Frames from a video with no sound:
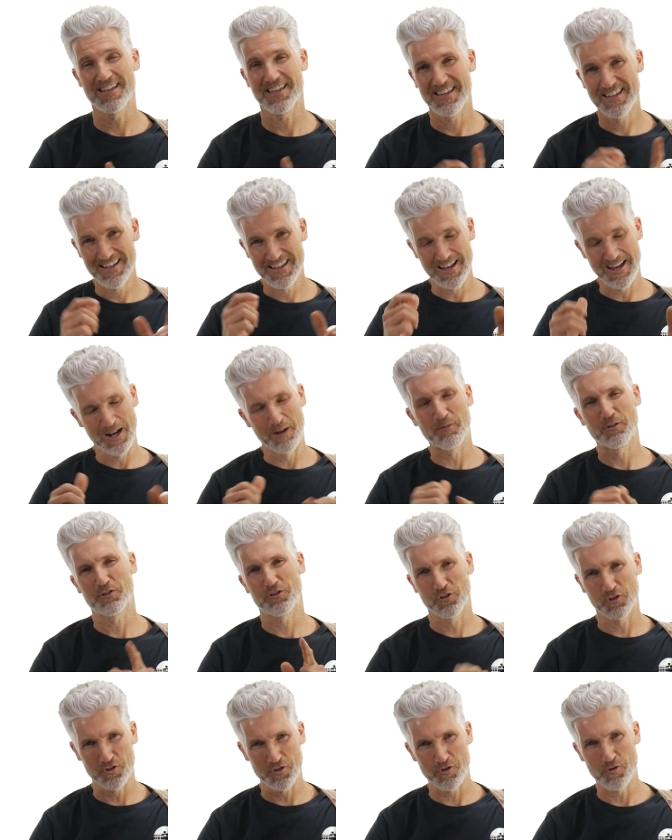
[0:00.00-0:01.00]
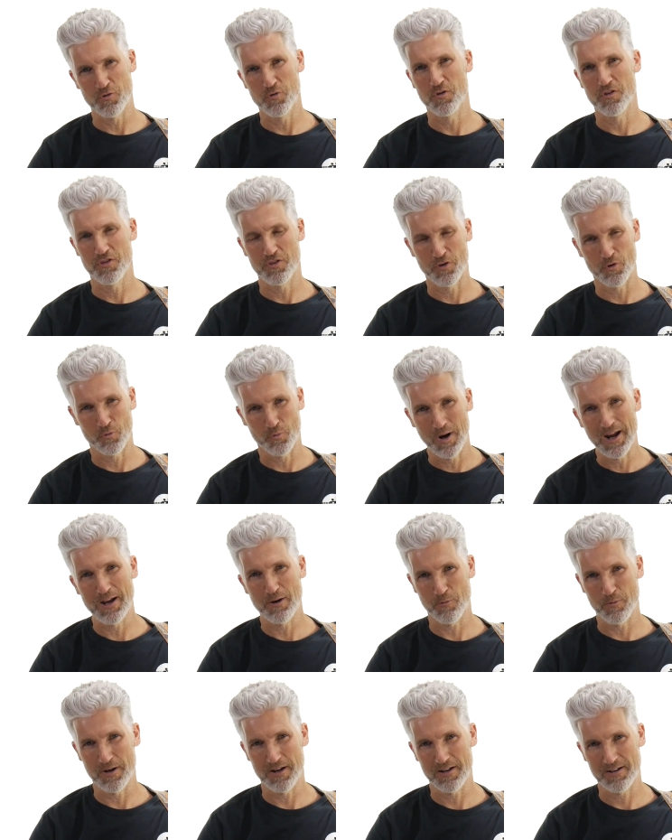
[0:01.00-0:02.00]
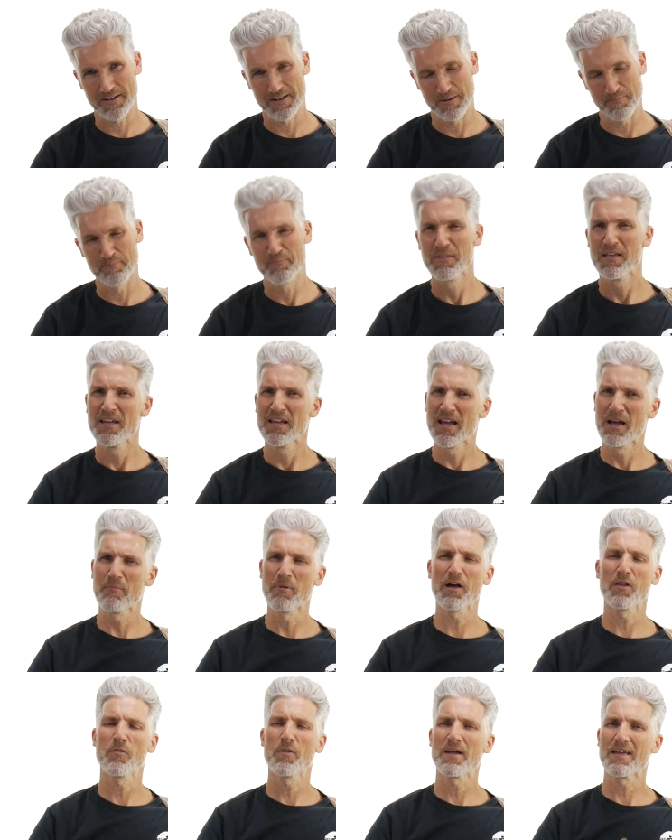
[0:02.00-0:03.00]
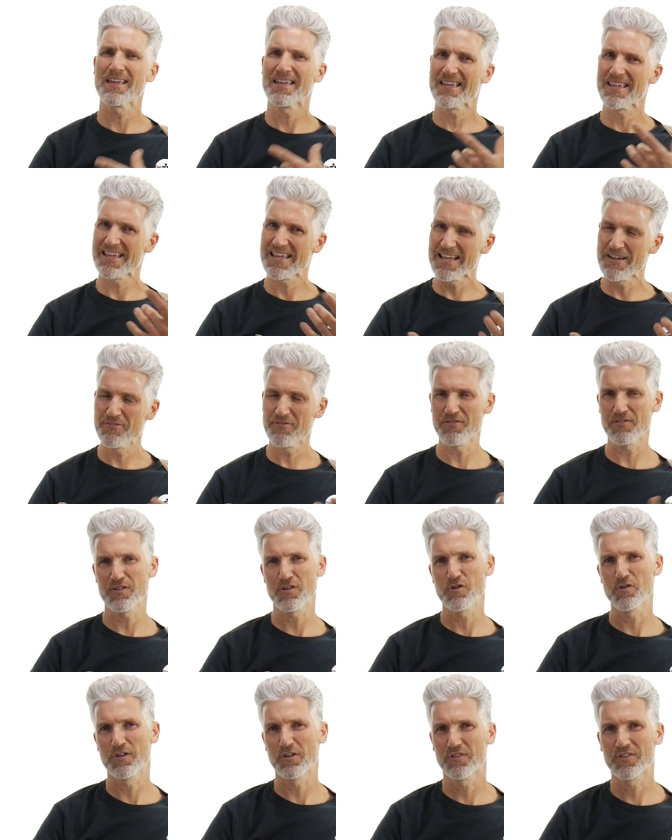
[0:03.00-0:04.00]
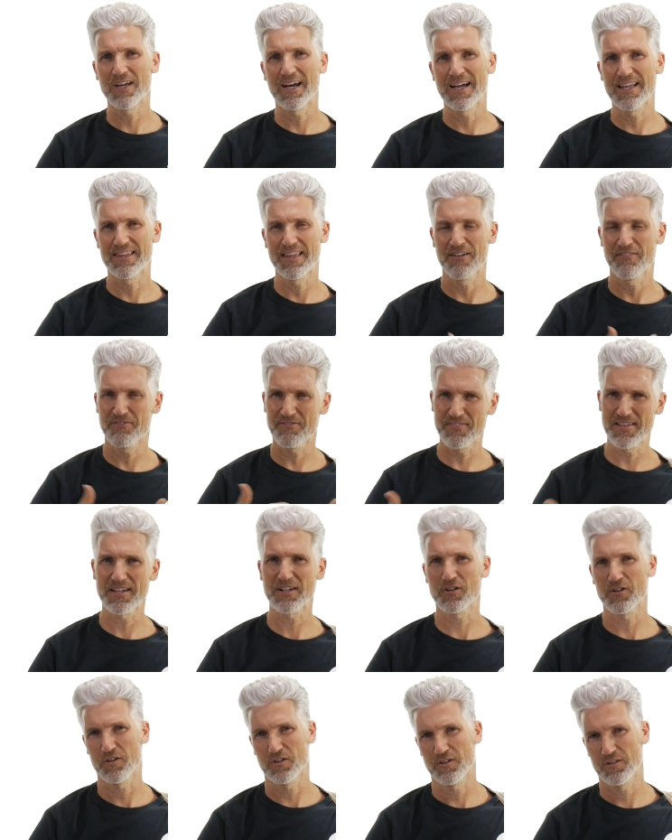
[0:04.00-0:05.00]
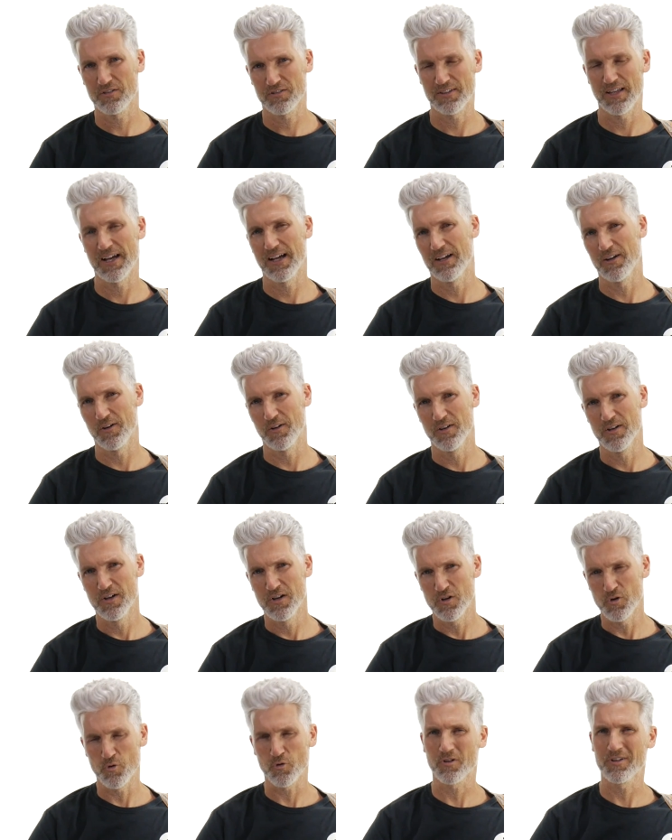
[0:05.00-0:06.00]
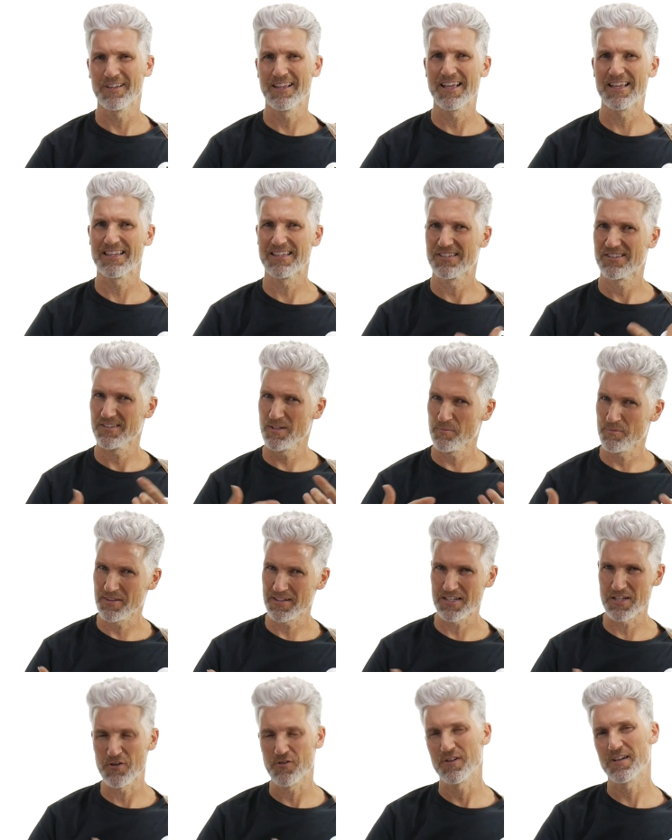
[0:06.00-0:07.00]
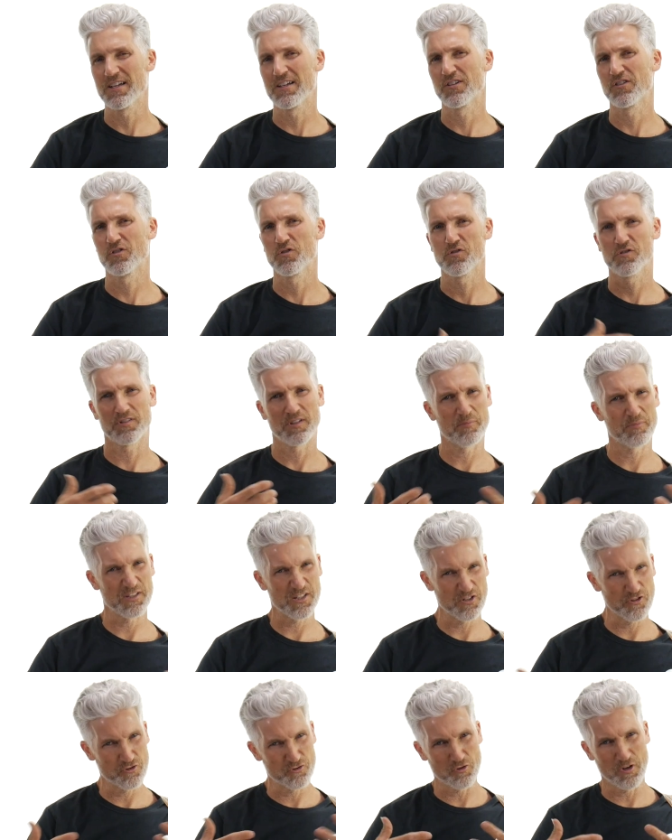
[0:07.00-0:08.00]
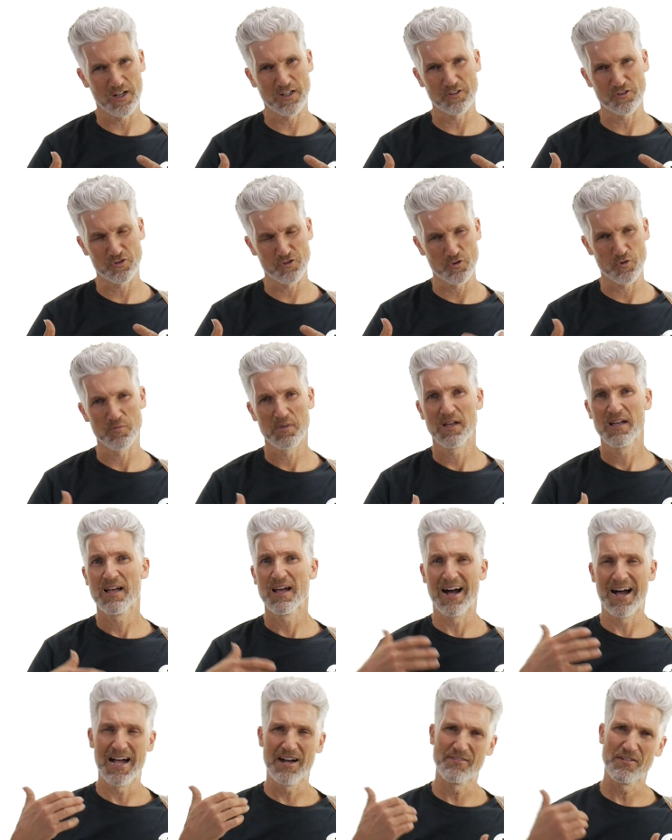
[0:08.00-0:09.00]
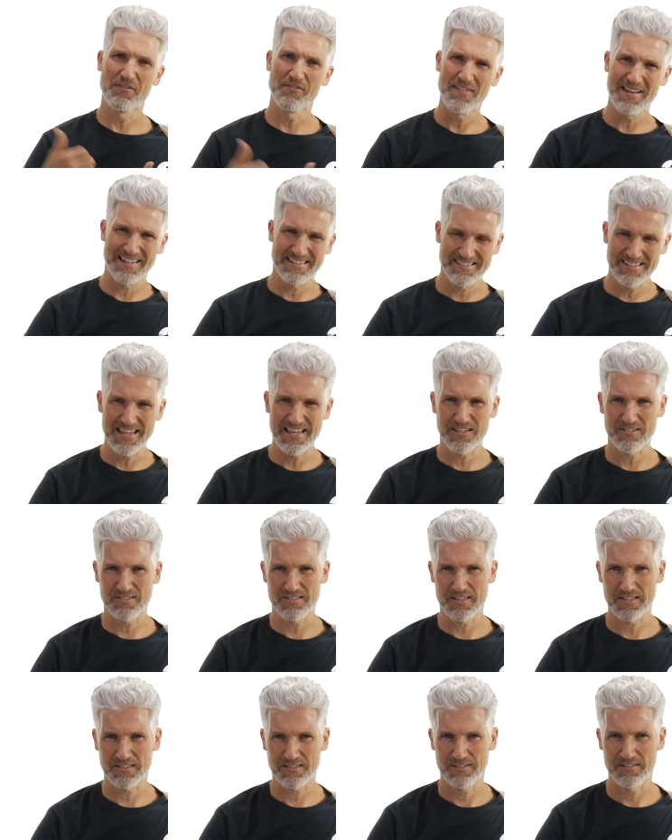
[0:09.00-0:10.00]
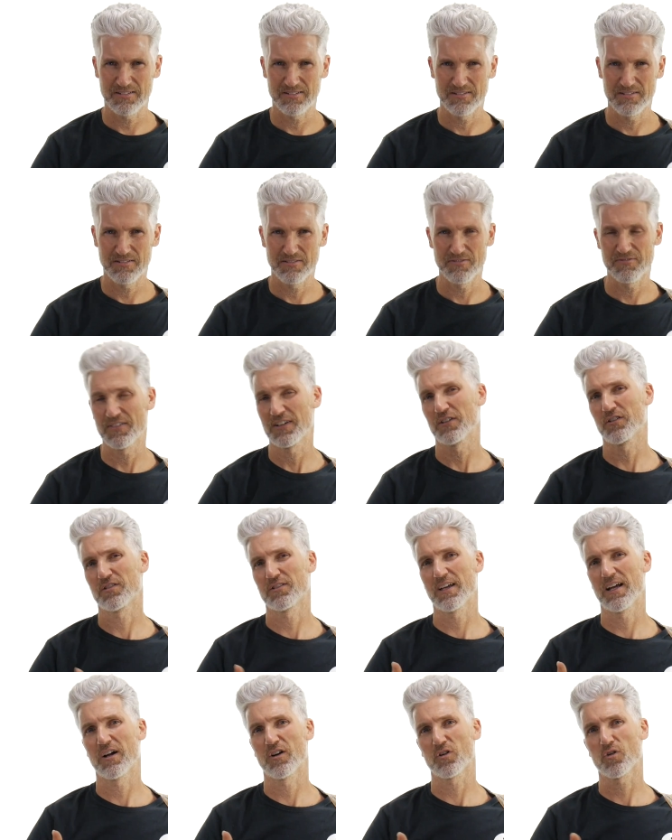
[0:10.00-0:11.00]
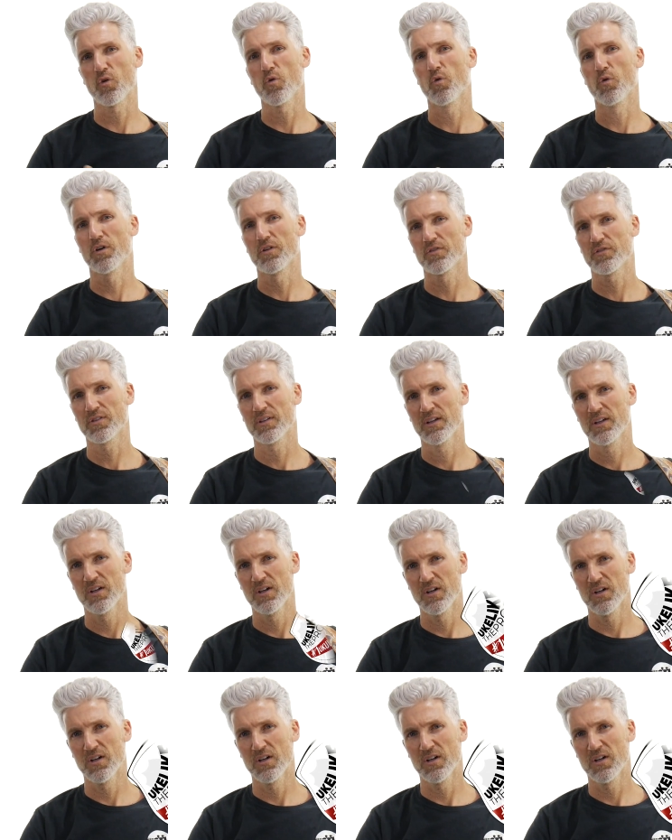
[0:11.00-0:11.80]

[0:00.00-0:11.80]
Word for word: and I'm going to show you the right way. And, and by the way, if you decide that finger style ukulele is something you're into, something you're drawn to, I have a fantastic finger style course